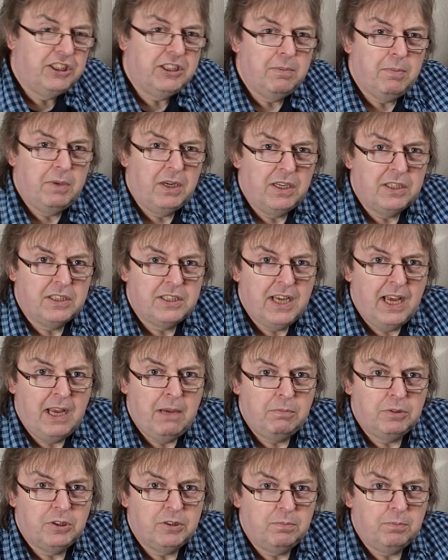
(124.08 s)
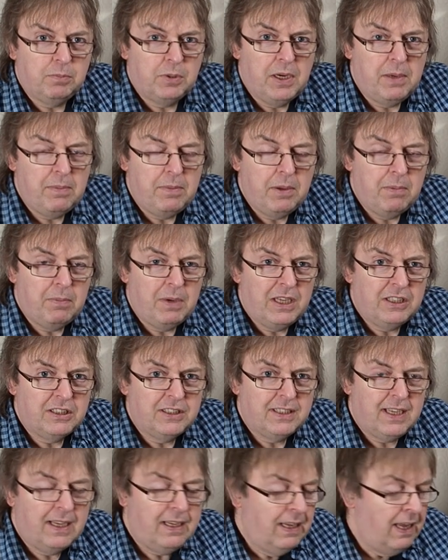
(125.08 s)
similar to Epson Premium
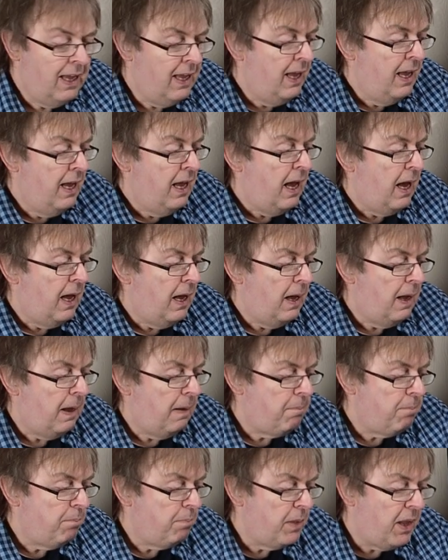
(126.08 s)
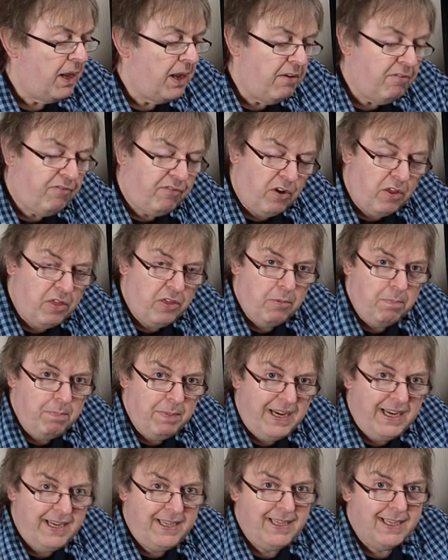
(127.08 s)
Luster. For the
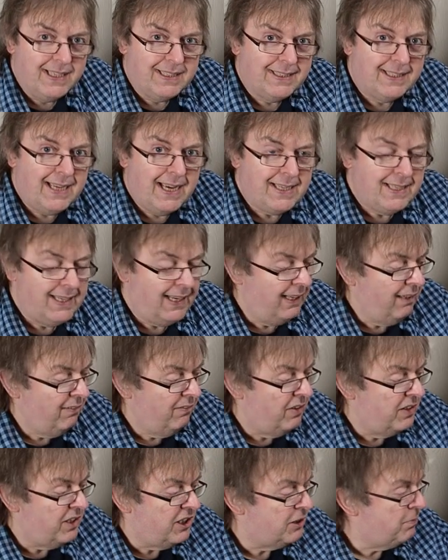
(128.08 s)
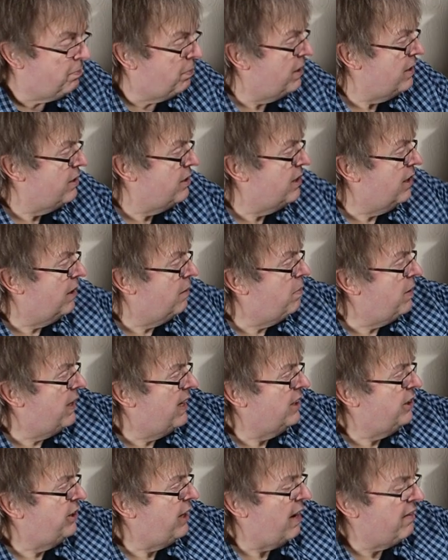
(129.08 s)
media setting for this printer,
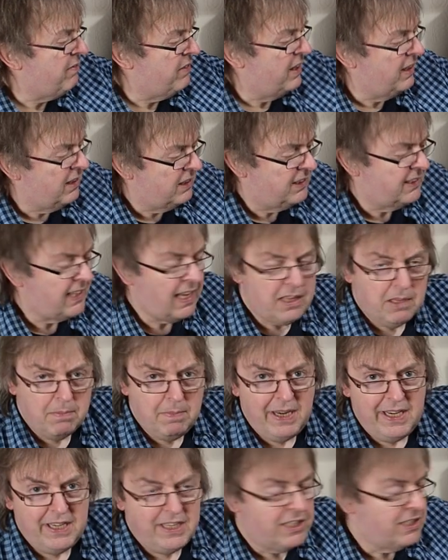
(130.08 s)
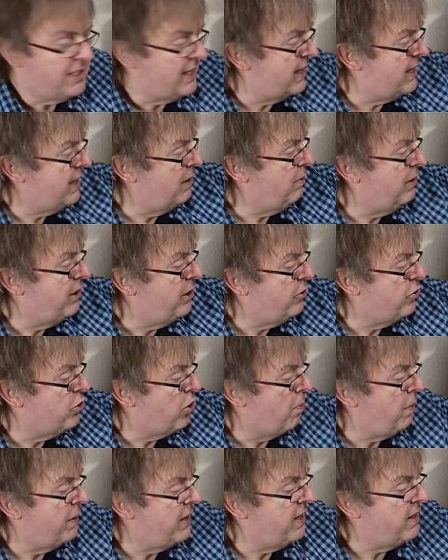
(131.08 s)
because you have to set the media setting when you
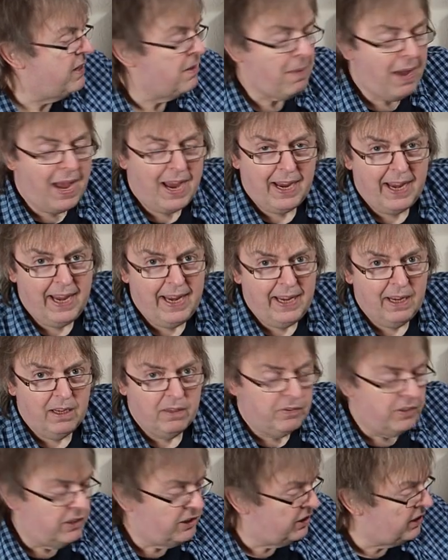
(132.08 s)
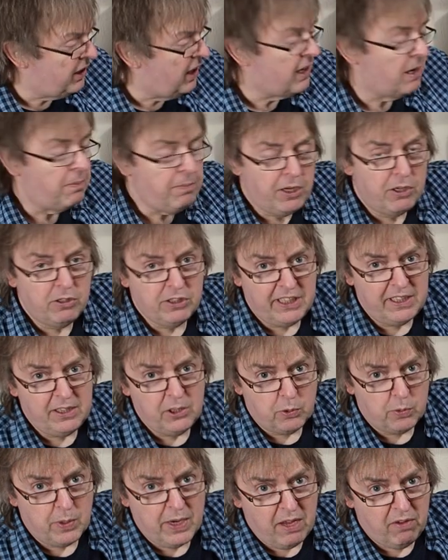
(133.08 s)
drop it in the back here, and this, and I'm using
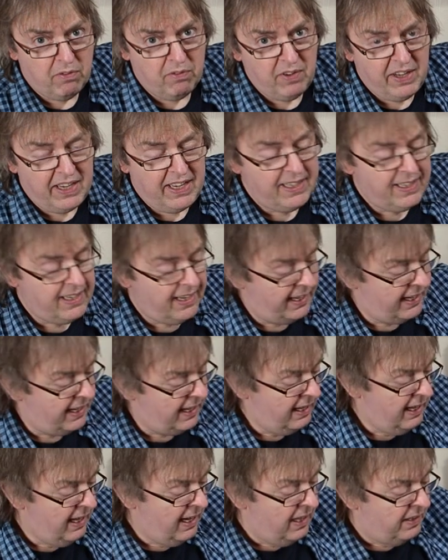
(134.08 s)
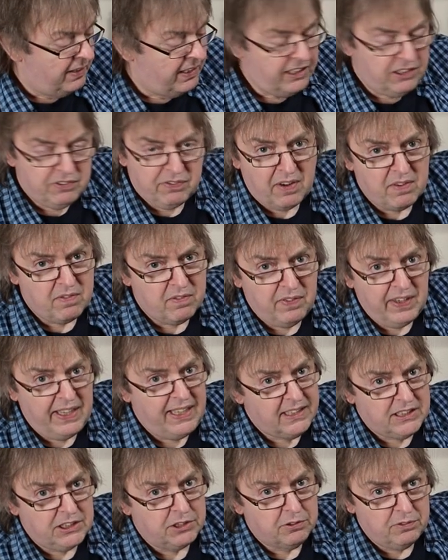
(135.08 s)
the rear feed here. These front
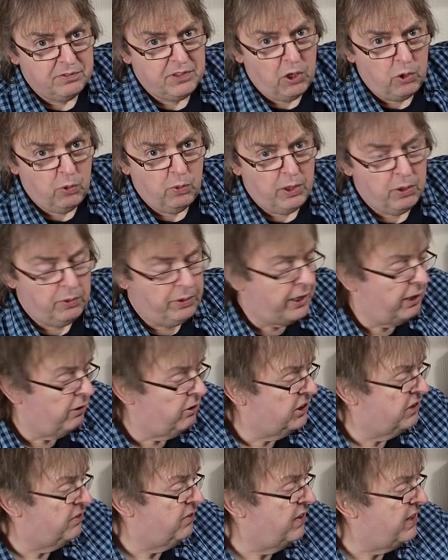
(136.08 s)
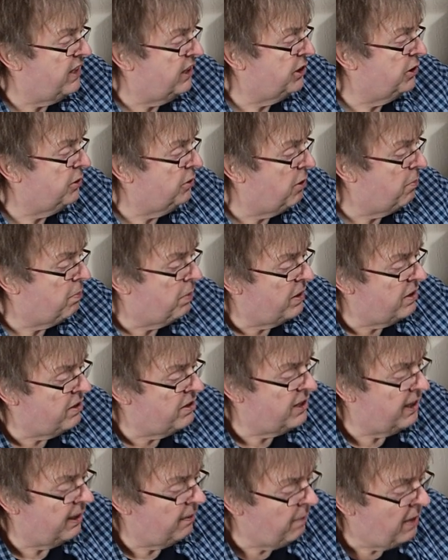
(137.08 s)
feeds are of no real use for this sort of
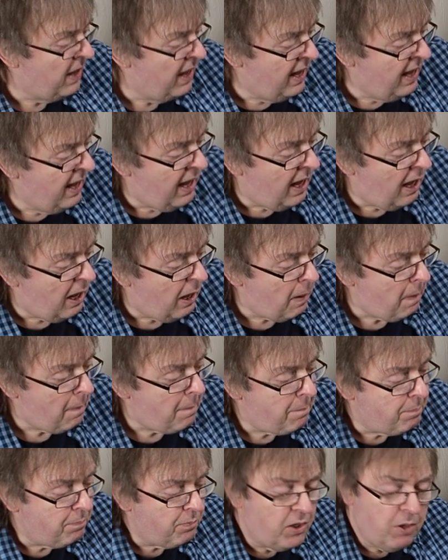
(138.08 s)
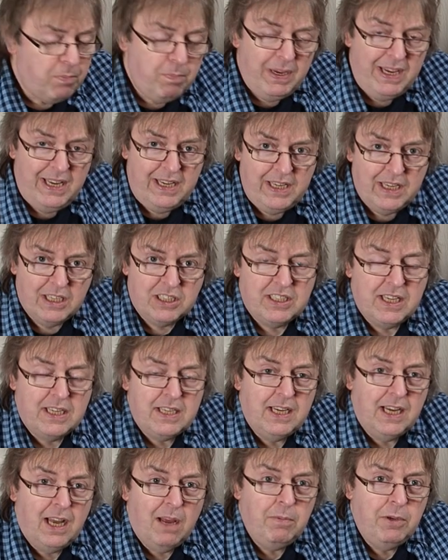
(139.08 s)
printing. The media
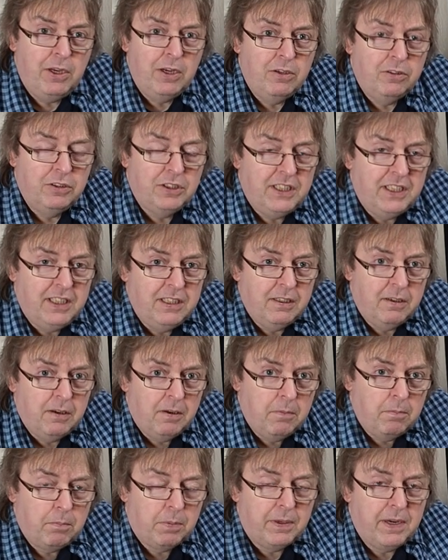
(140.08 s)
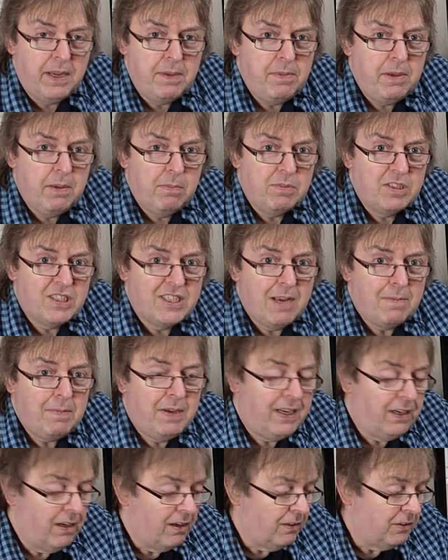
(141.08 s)
setting, I'm using premium
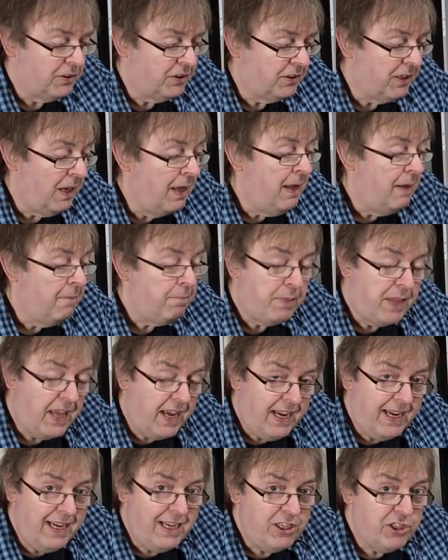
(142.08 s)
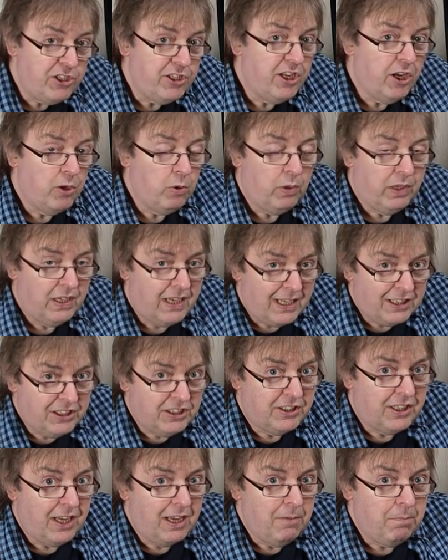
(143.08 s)
semi-gloss. There is no
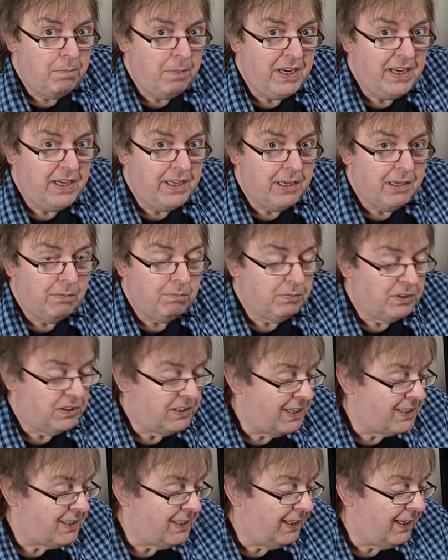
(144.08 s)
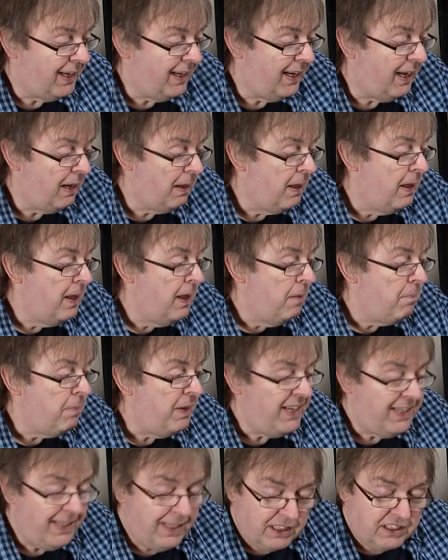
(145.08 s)
luster medium setting here,
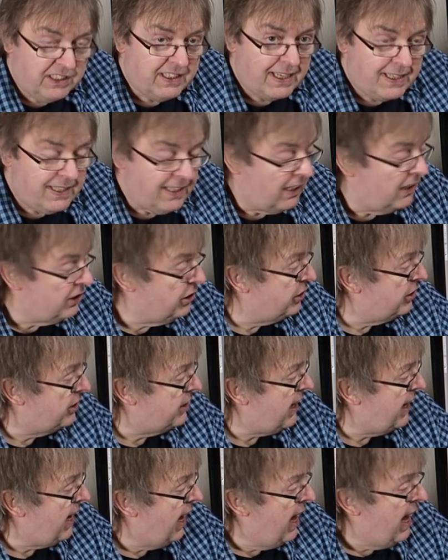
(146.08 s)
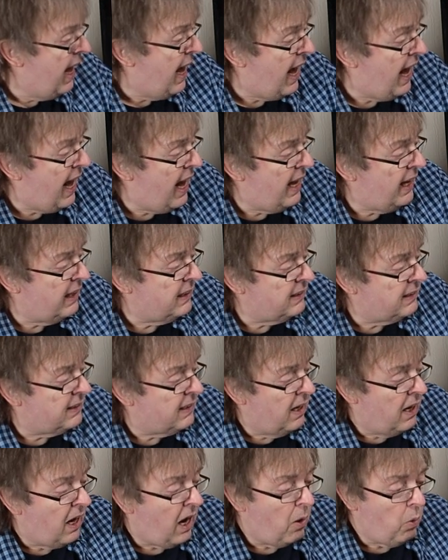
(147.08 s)
media setting, I should say. And
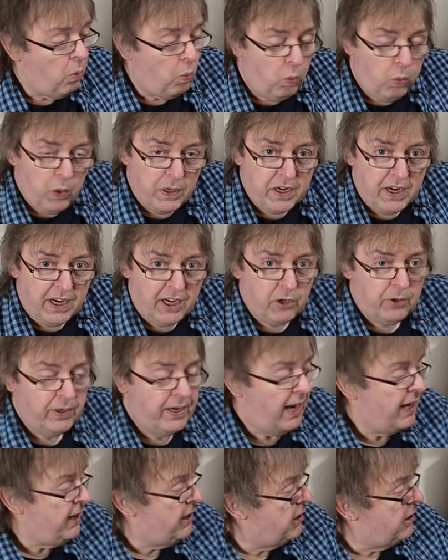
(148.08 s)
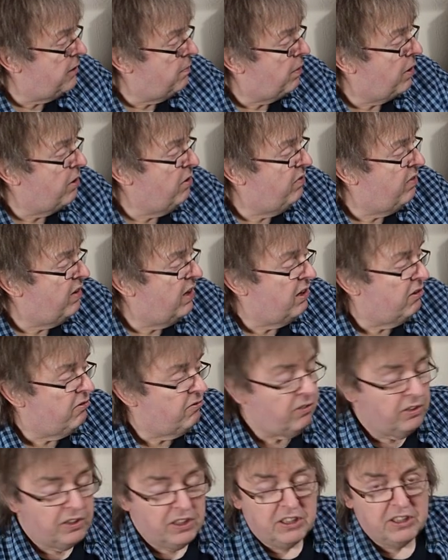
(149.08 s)
when I created the profile
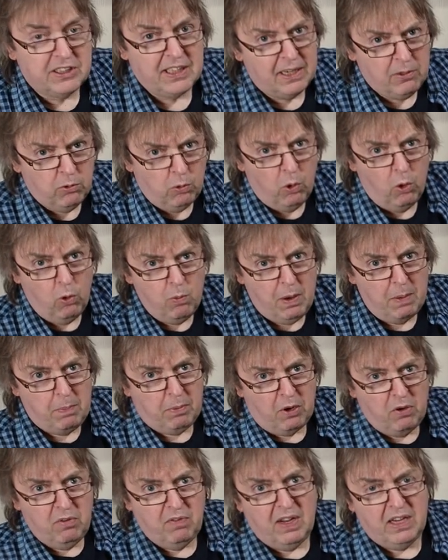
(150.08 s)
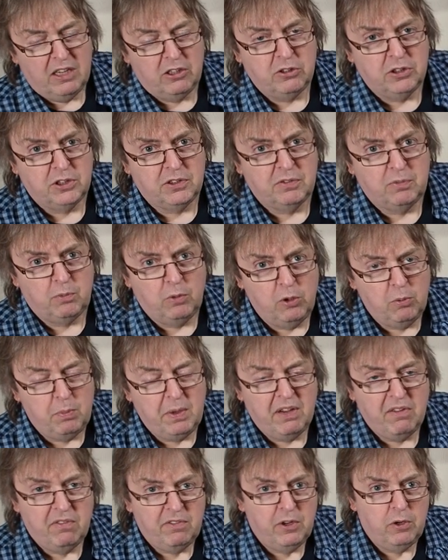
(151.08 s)
for this, and all my profiles will
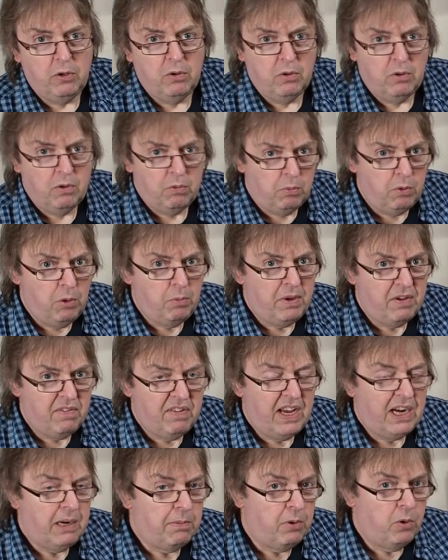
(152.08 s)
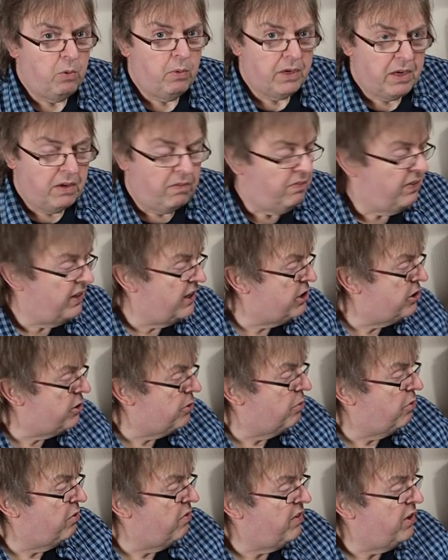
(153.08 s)
be available when I finish
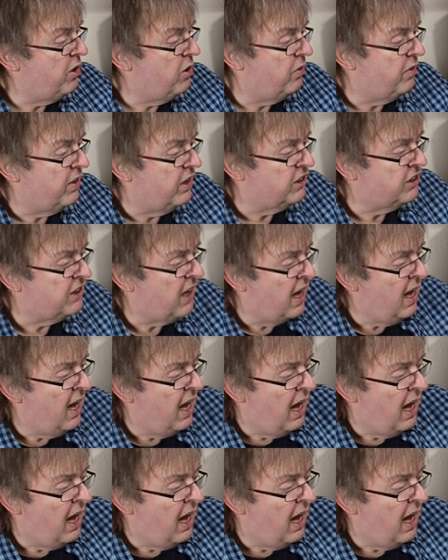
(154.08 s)
the review of this,